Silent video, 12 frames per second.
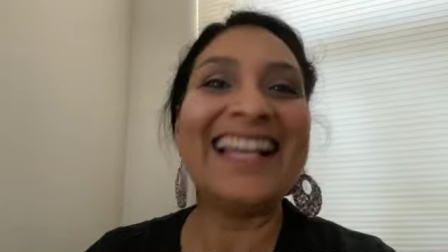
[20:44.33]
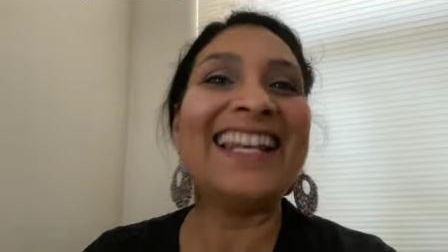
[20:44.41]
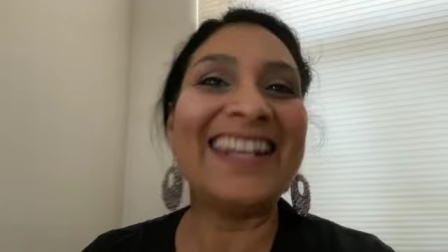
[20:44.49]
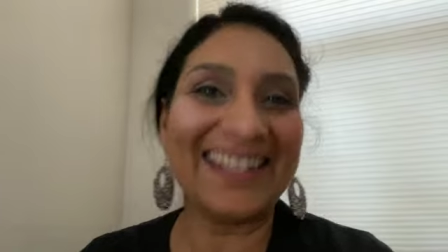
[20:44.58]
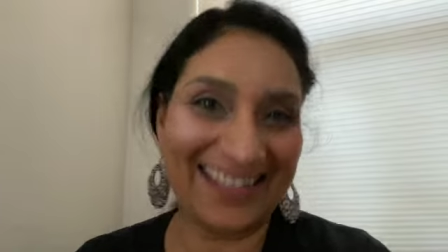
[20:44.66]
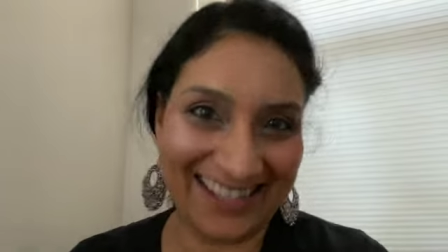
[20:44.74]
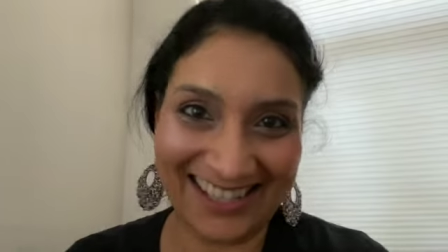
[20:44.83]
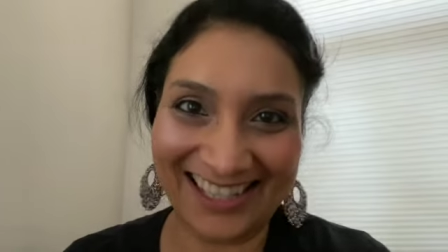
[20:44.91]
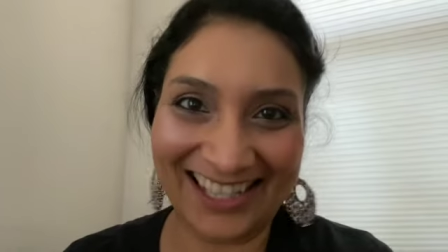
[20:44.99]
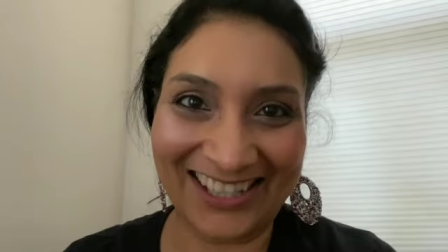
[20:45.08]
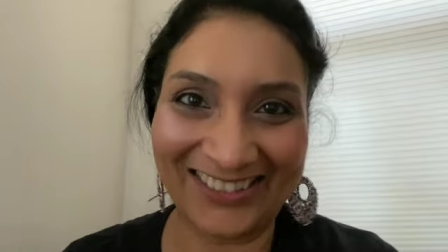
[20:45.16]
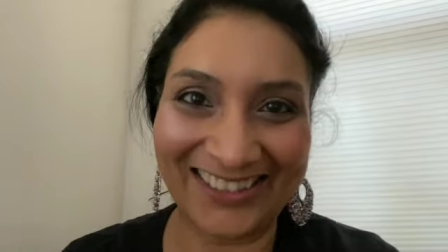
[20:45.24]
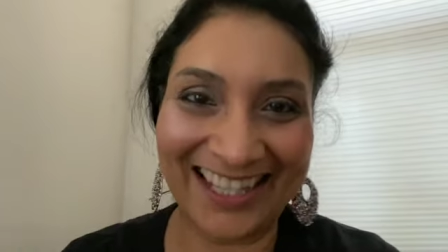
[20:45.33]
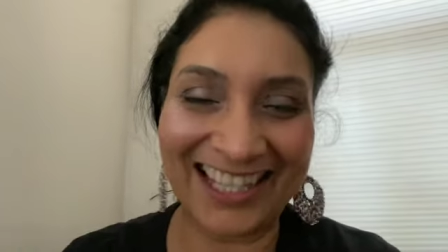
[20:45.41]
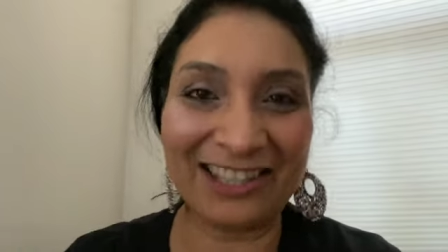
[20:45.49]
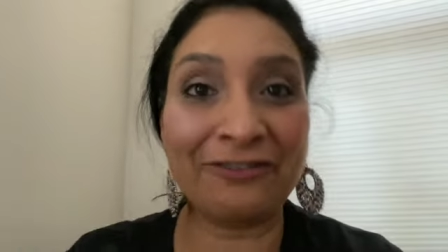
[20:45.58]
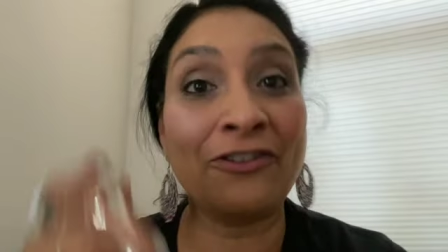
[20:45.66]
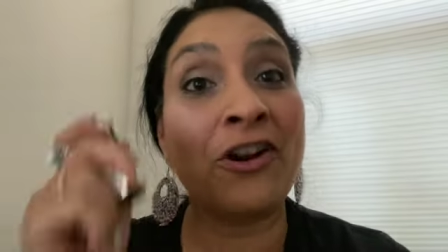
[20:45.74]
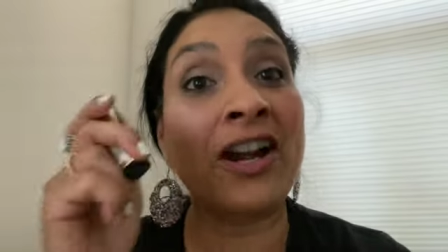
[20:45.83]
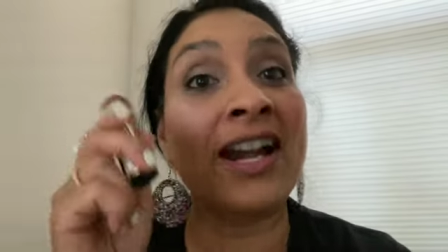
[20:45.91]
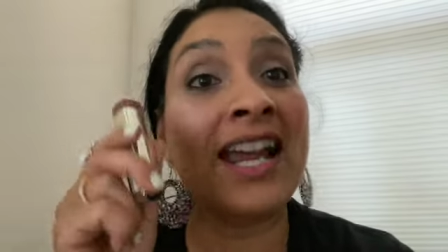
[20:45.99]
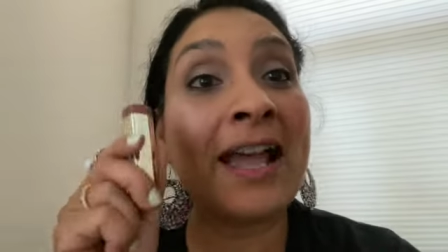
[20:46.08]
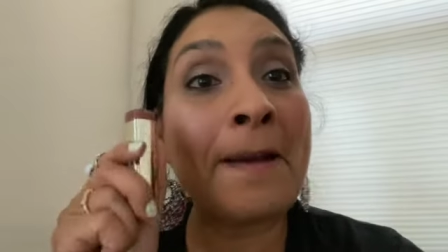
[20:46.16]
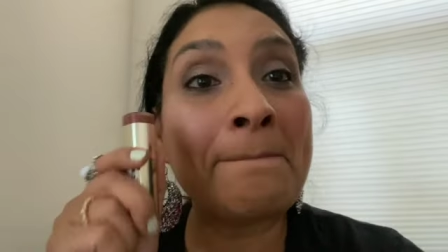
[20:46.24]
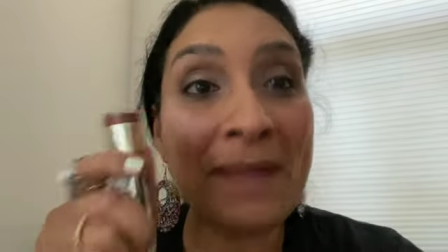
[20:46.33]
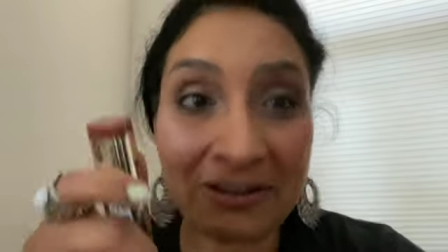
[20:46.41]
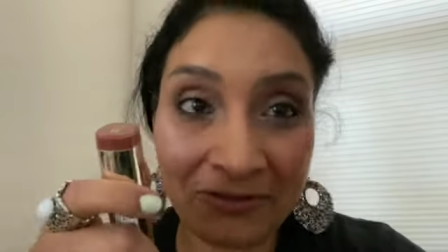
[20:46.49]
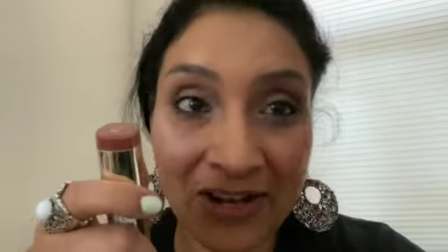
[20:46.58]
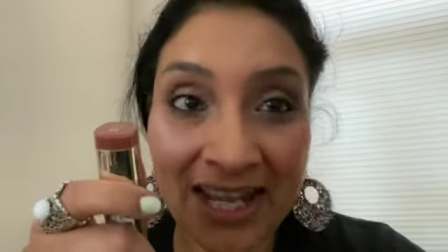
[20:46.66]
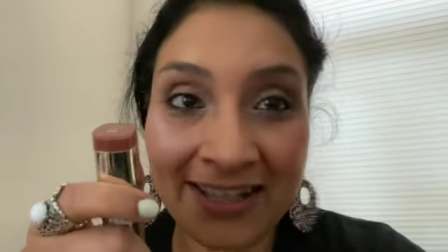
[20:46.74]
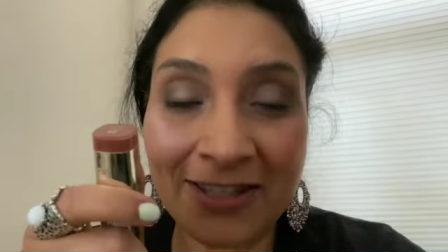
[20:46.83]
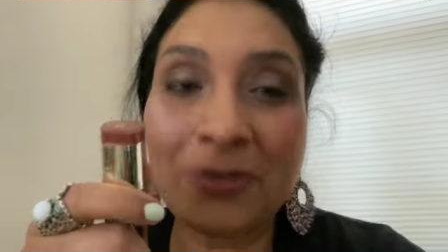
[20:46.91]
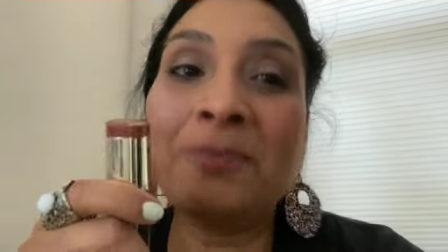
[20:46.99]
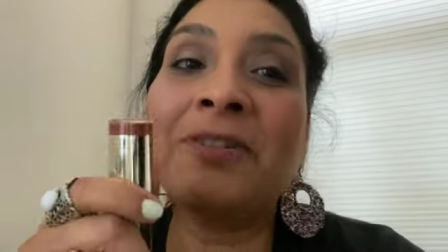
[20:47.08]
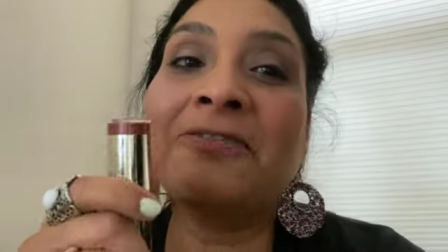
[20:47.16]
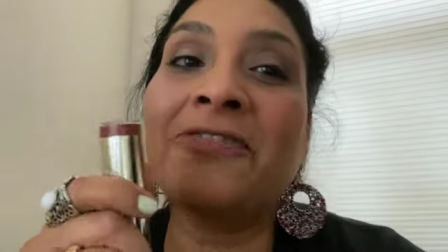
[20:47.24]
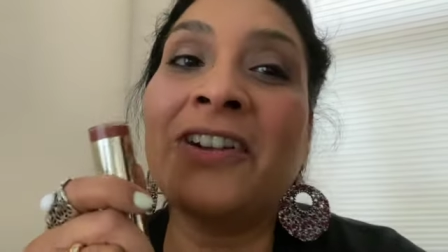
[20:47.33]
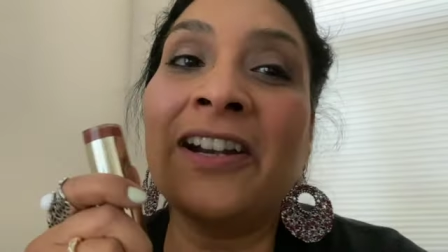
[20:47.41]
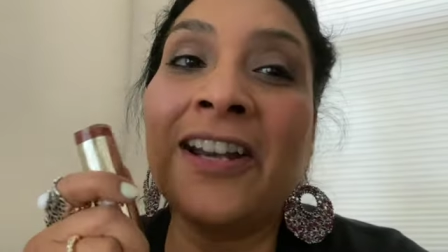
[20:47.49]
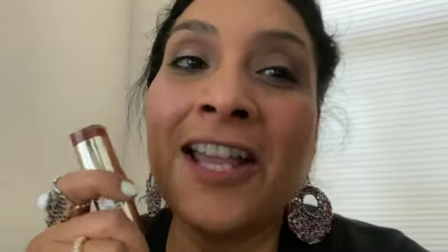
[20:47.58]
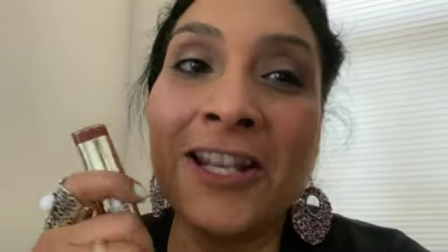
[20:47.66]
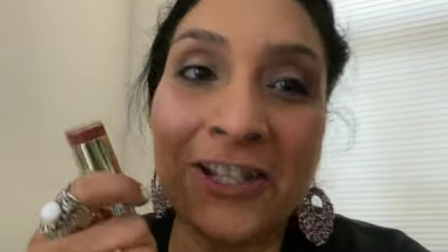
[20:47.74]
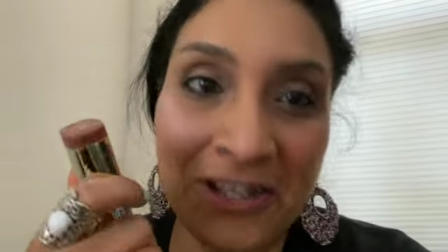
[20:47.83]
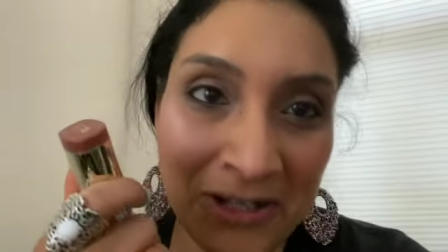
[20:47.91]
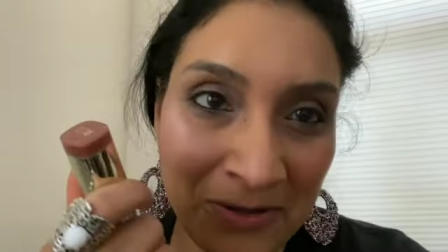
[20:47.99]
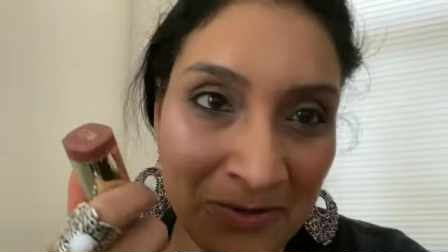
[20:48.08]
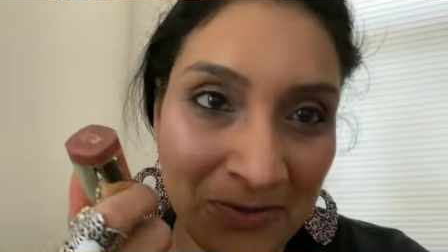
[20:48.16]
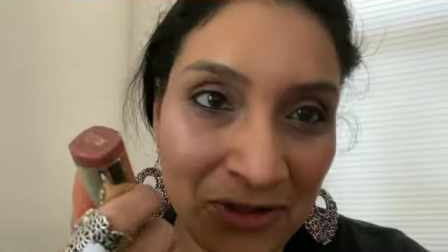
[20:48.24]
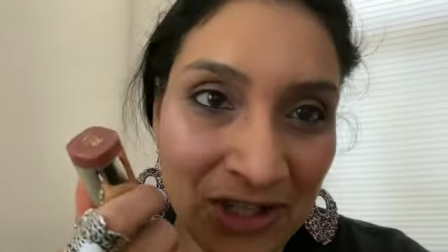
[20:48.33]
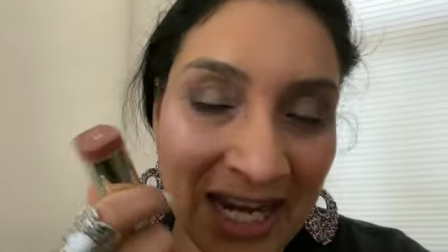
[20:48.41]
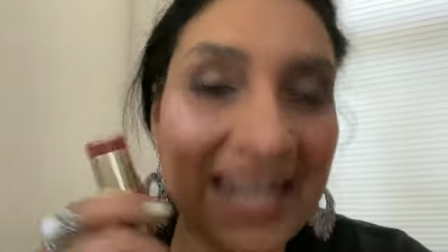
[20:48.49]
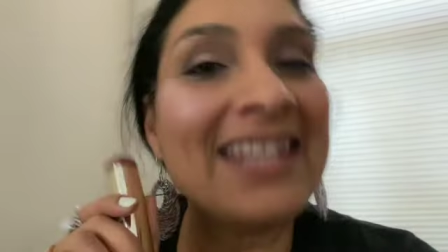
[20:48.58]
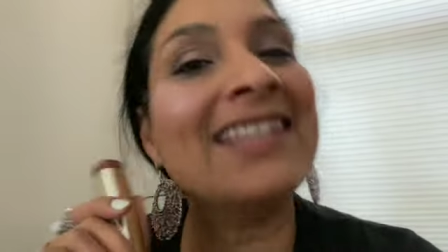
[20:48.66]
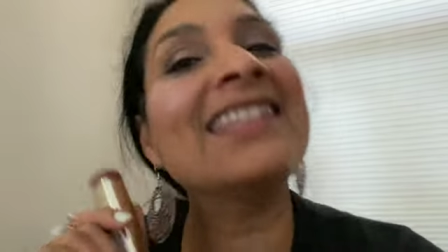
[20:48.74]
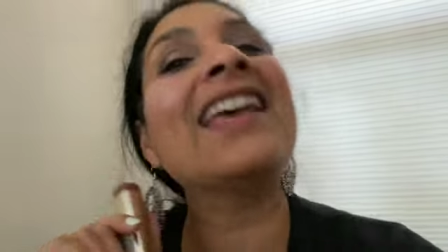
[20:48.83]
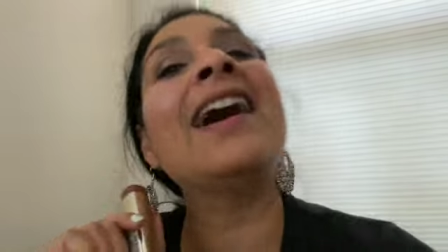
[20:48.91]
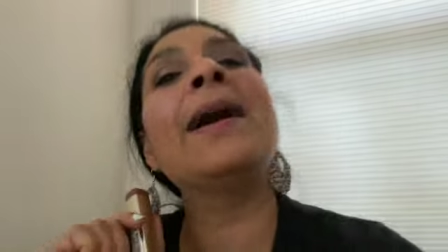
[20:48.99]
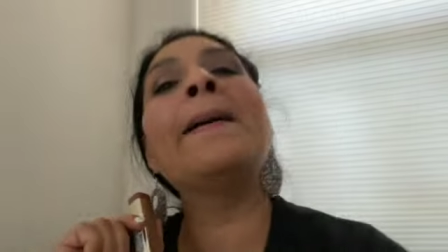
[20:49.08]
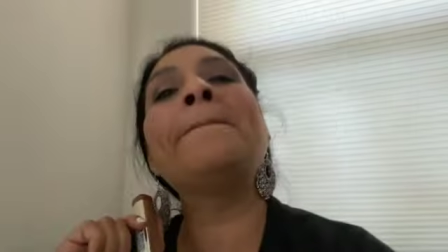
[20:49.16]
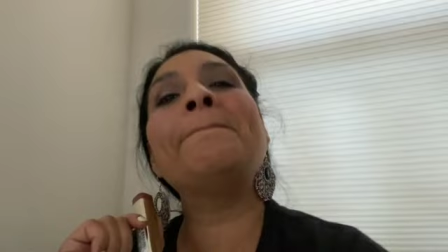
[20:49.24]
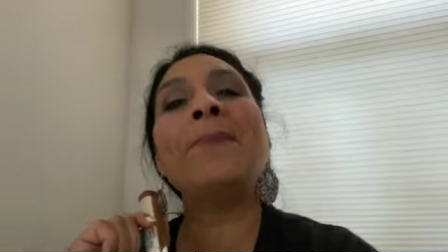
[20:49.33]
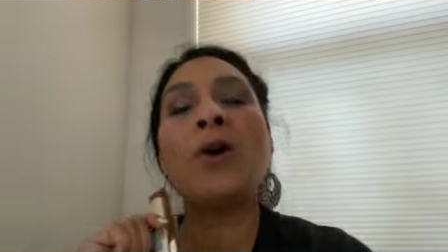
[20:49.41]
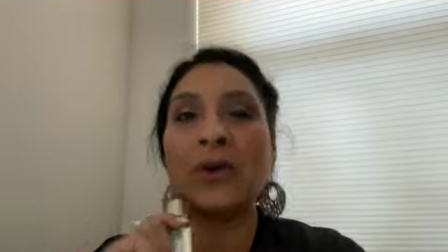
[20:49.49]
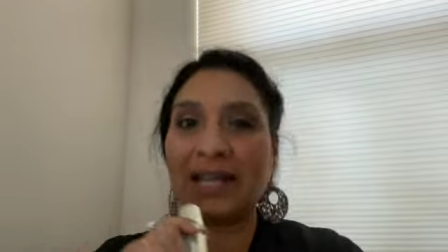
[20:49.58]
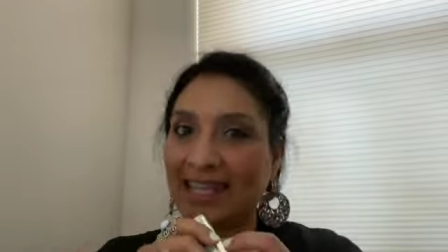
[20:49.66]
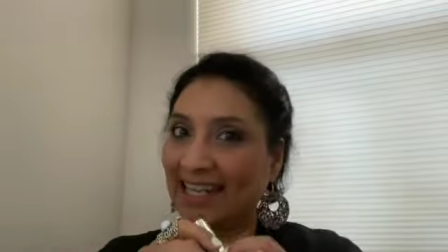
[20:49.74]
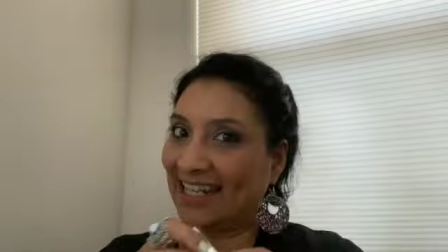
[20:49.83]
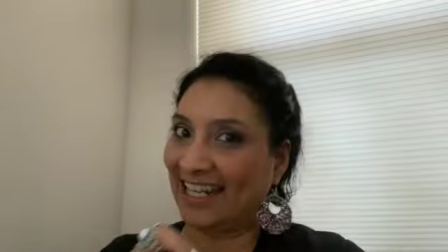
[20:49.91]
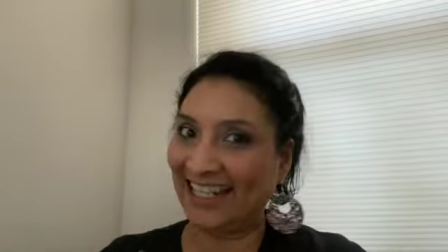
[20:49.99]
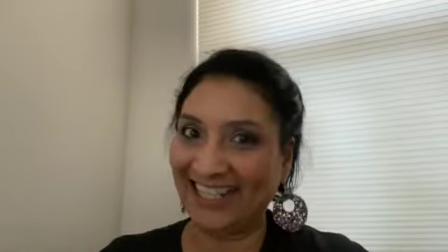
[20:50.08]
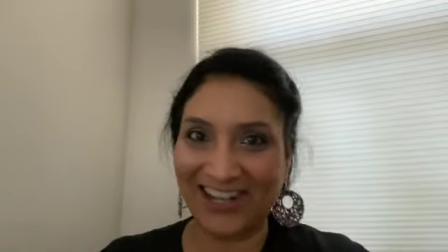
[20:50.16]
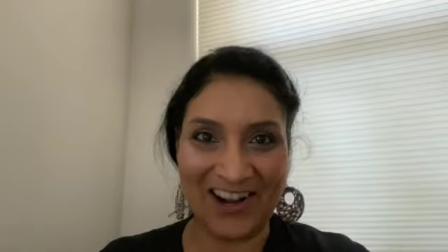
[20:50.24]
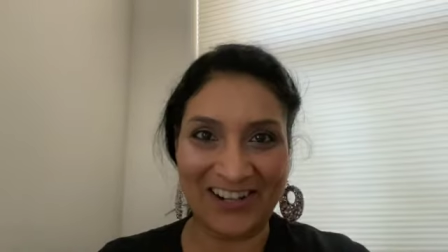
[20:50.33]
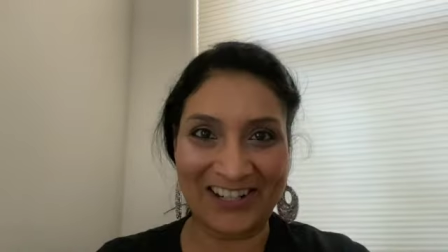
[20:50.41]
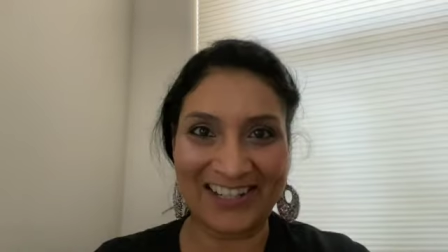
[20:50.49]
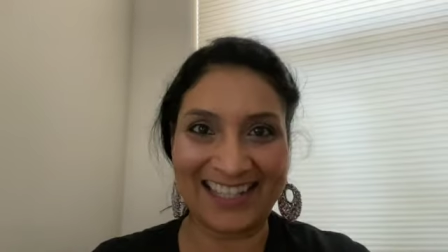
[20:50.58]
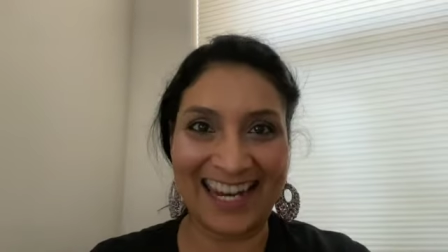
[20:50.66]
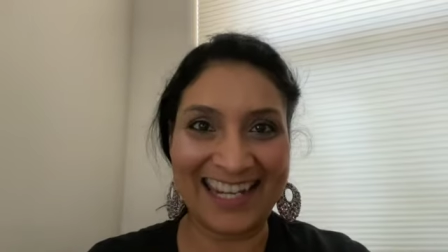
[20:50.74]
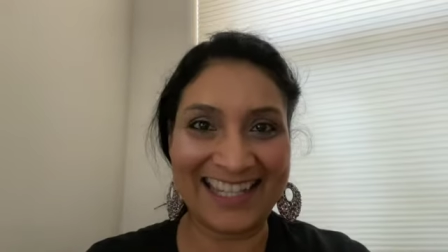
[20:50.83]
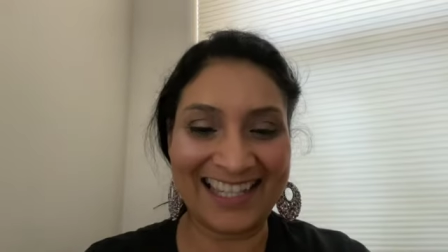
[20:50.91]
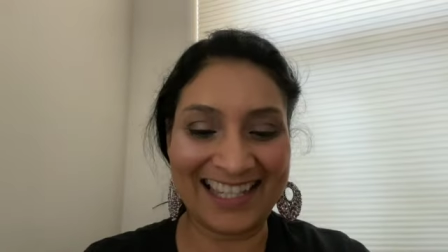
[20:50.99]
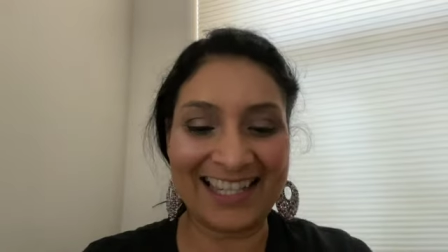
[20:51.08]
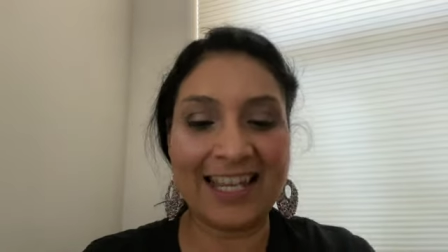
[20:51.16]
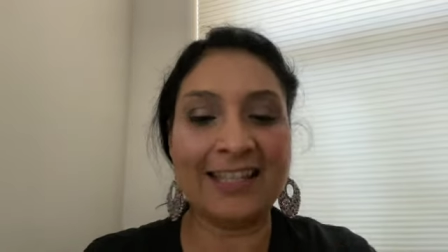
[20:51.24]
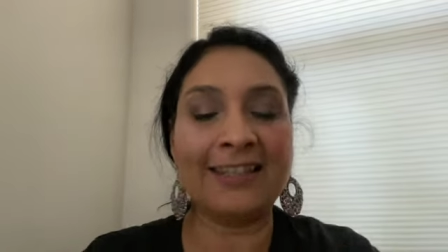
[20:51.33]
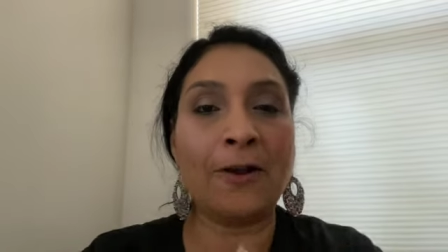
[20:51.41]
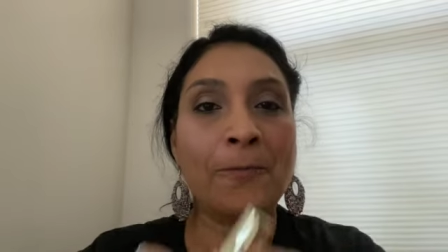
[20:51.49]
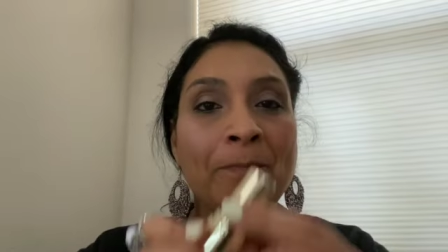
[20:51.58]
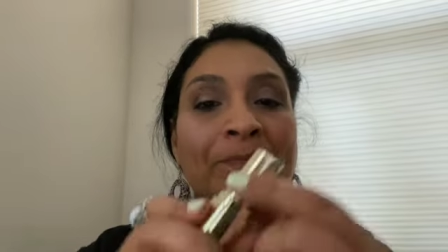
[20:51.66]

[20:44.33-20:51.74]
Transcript: let's just do this for my friends who prefer nude shades more than any darker shades. So